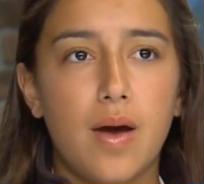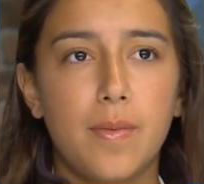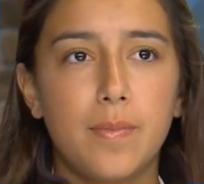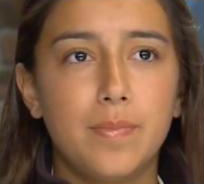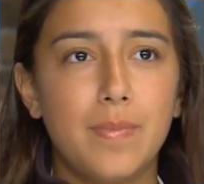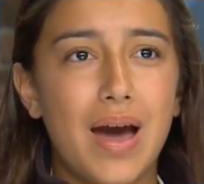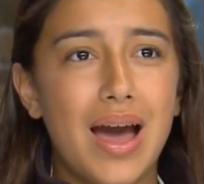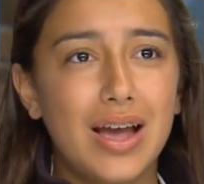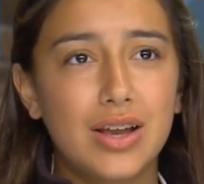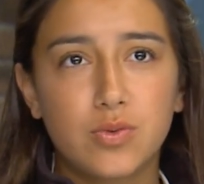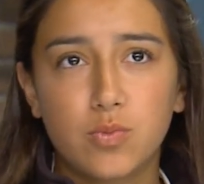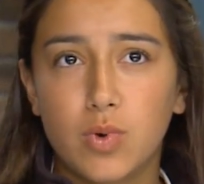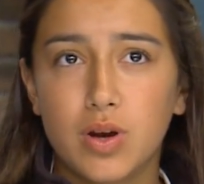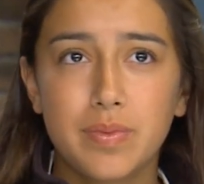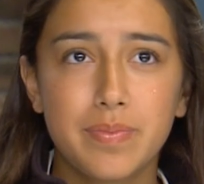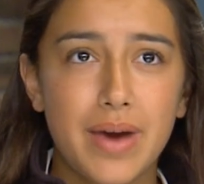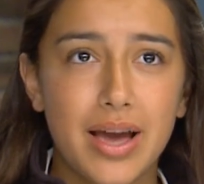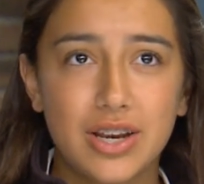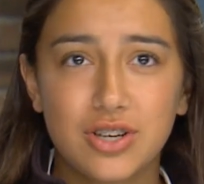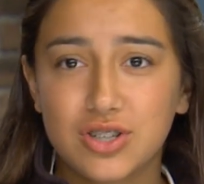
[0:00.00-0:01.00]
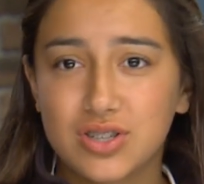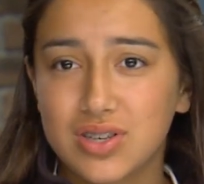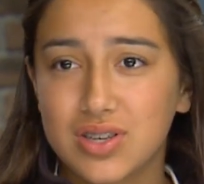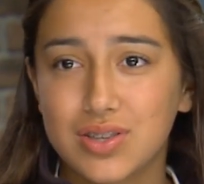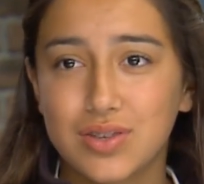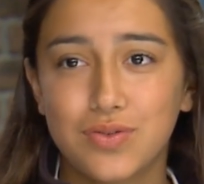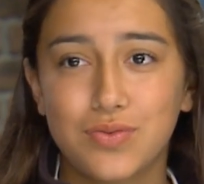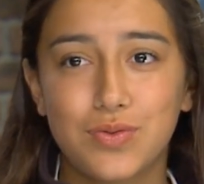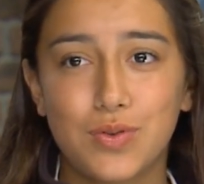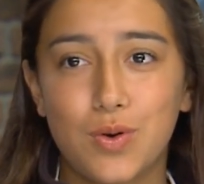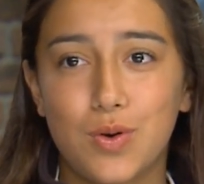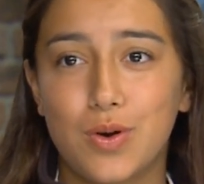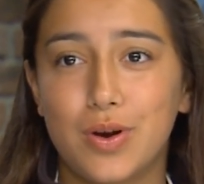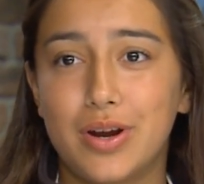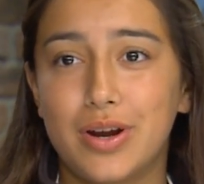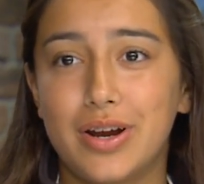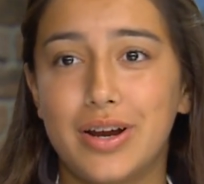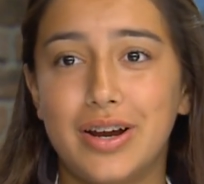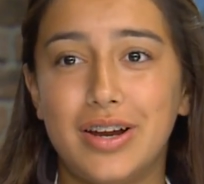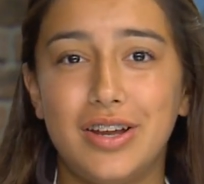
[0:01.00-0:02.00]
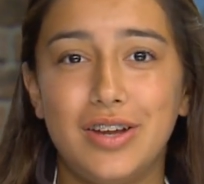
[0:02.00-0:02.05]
one mattress on the floor,